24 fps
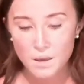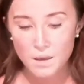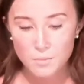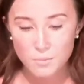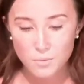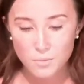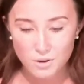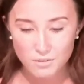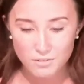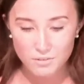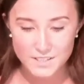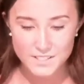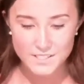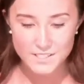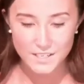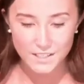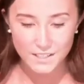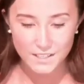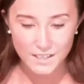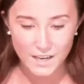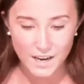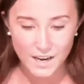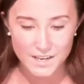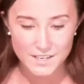More
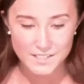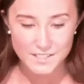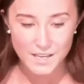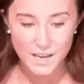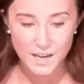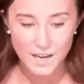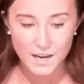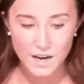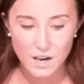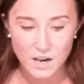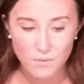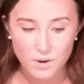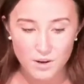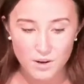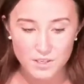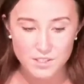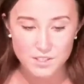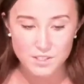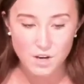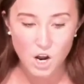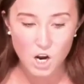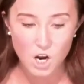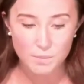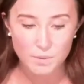recently, I decided I wanted
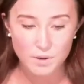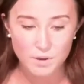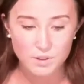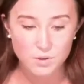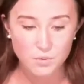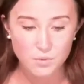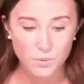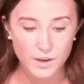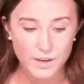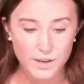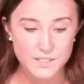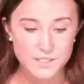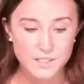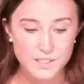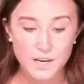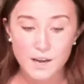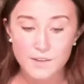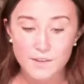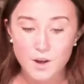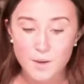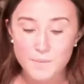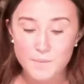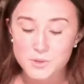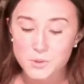to talk about the ways that
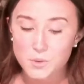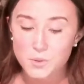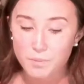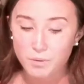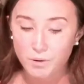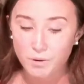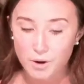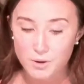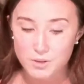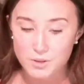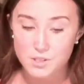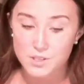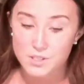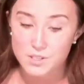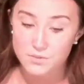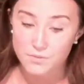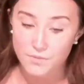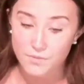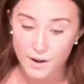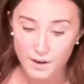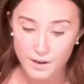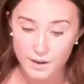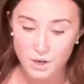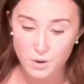I've come to approach this
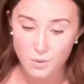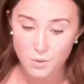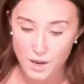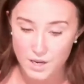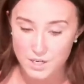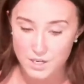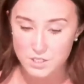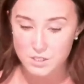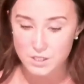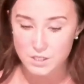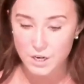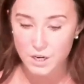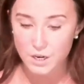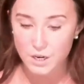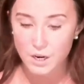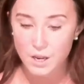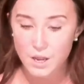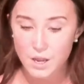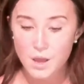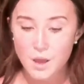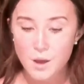very question